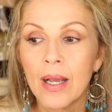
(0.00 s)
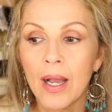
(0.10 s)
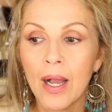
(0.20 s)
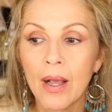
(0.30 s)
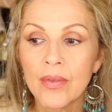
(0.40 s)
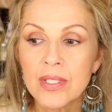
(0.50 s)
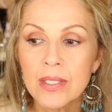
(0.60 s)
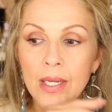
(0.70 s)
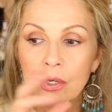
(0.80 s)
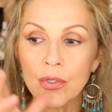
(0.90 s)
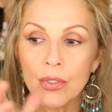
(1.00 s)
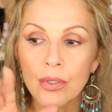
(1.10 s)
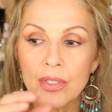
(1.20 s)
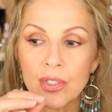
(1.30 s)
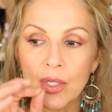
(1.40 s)
The
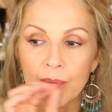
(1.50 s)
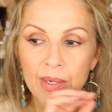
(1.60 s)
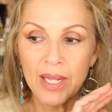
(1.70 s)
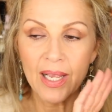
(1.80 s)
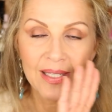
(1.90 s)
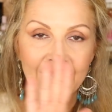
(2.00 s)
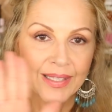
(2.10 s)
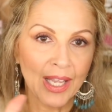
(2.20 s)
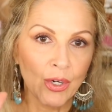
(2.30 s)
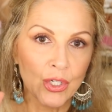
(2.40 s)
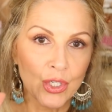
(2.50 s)
snickerdoodle is good, but it has that layer of